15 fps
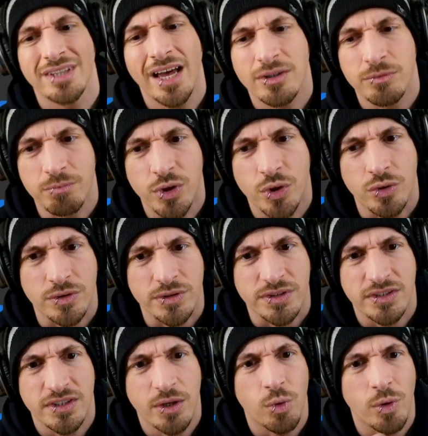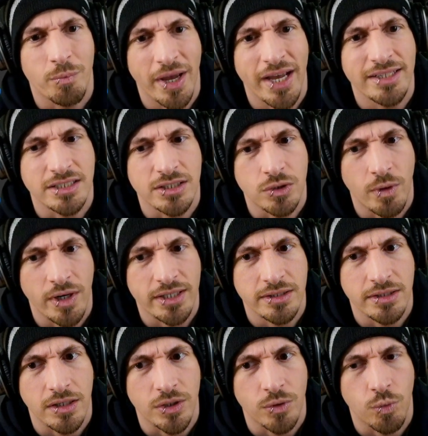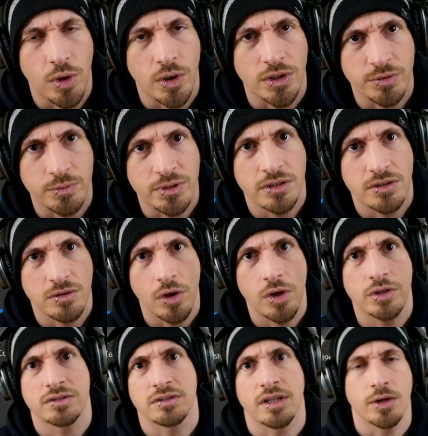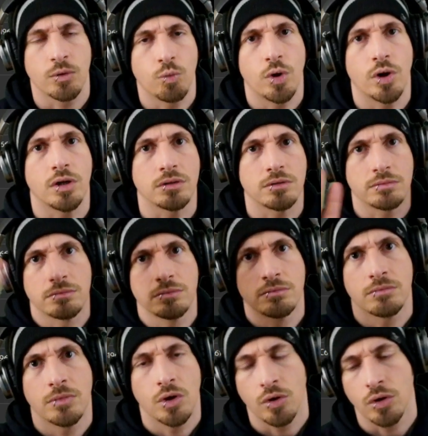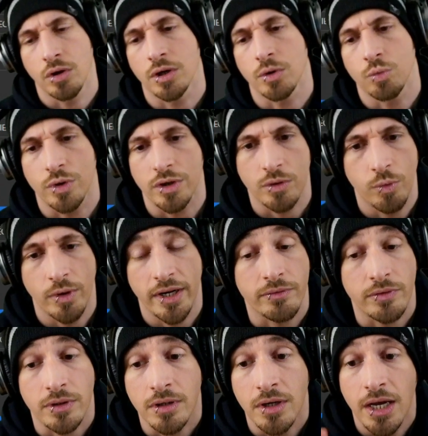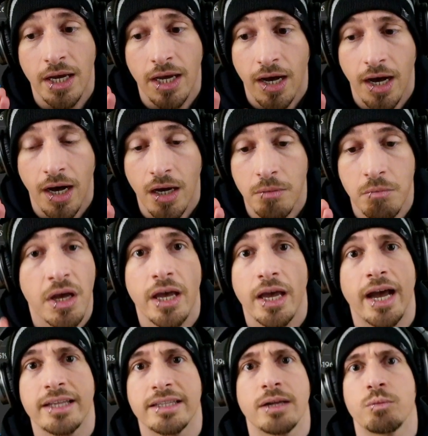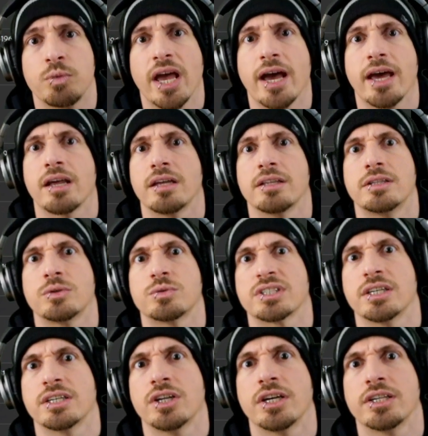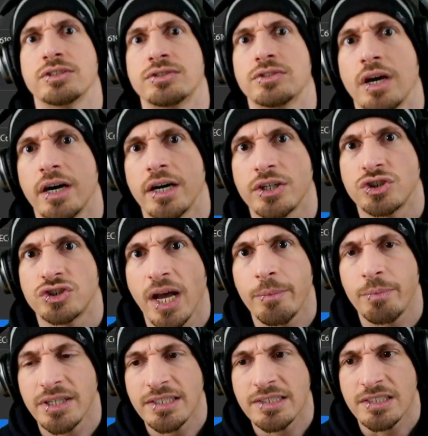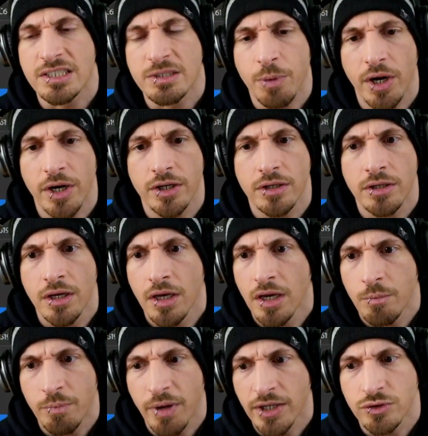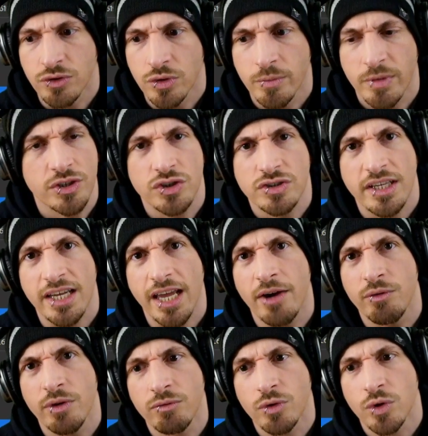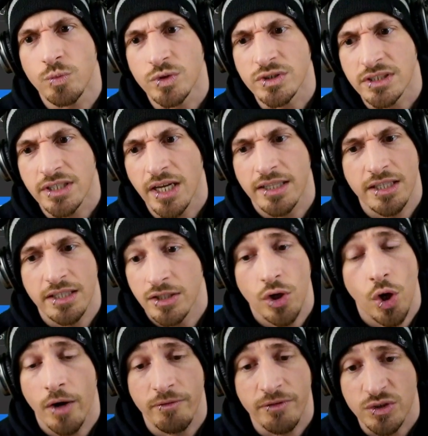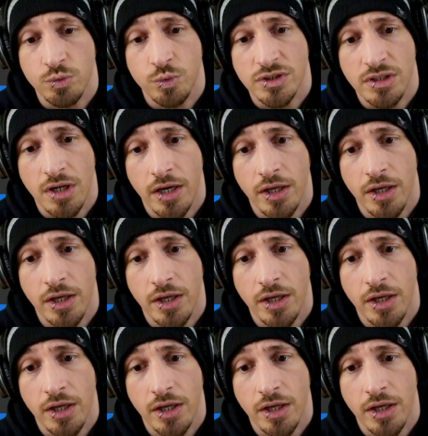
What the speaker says: murals because they weren't painted directly on the walls, but this large like wall artwork, whatever. And then we had there was a Japanese inspired bedroom, and just like every room was done. And the office was